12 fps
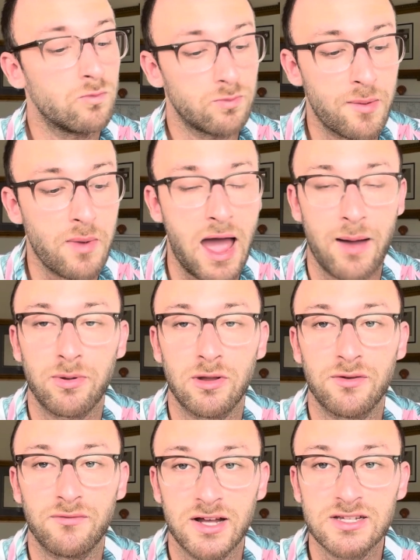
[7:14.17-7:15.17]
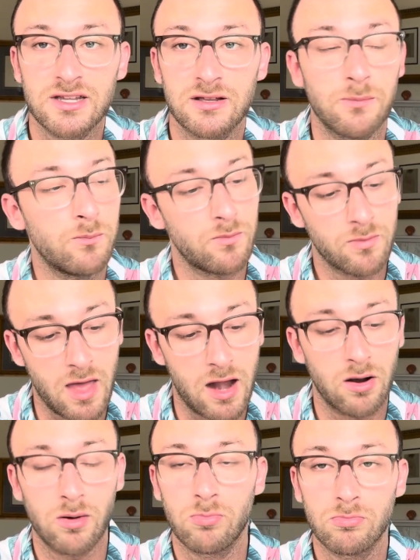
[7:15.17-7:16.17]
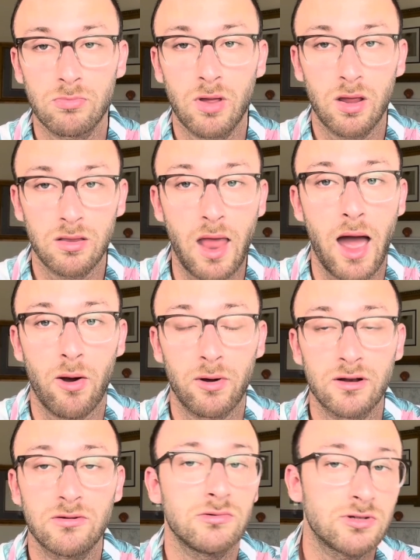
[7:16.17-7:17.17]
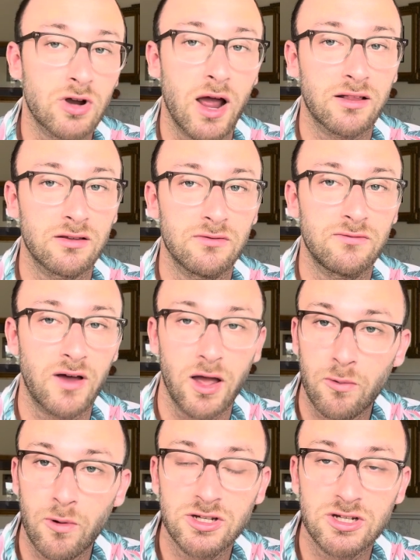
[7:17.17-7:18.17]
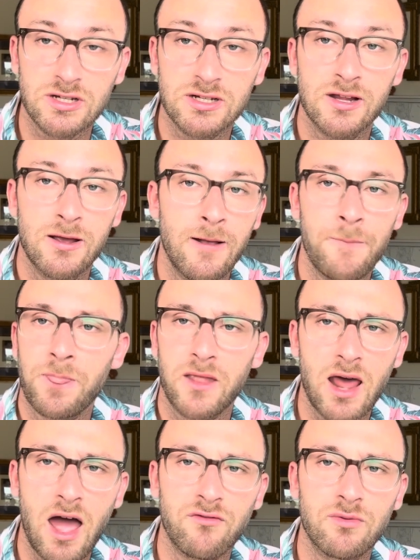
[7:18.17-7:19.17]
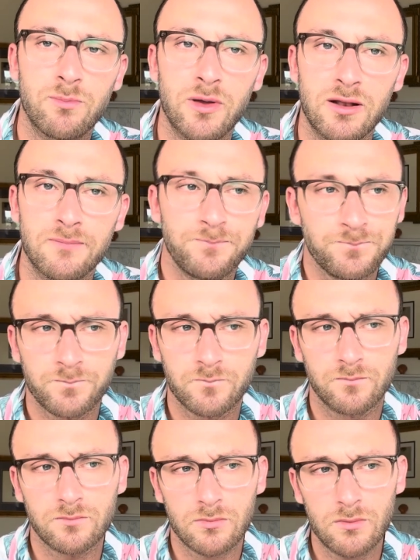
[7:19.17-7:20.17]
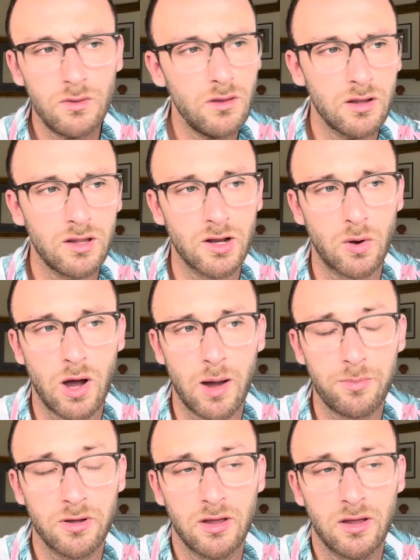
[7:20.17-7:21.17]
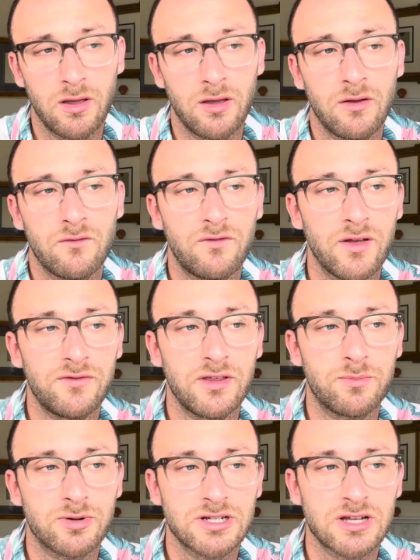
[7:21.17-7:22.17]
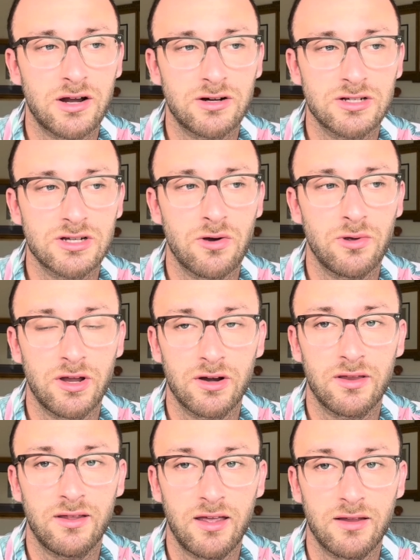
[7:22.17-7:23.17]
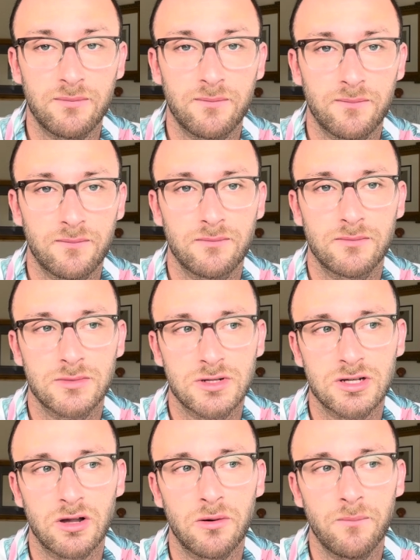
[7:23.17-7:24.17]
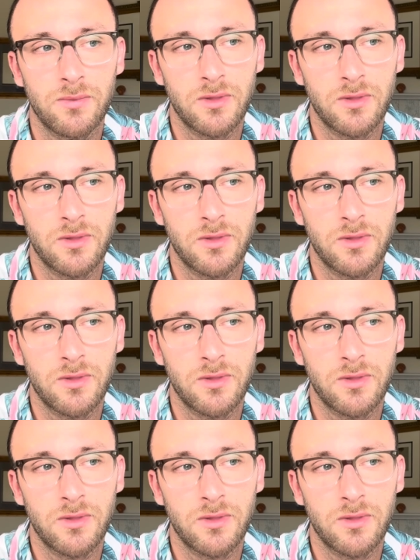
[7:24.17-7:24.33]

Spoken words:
am happy to invest in that are now at attractive valuations and haven't been, you know, up 50% or so year to date. So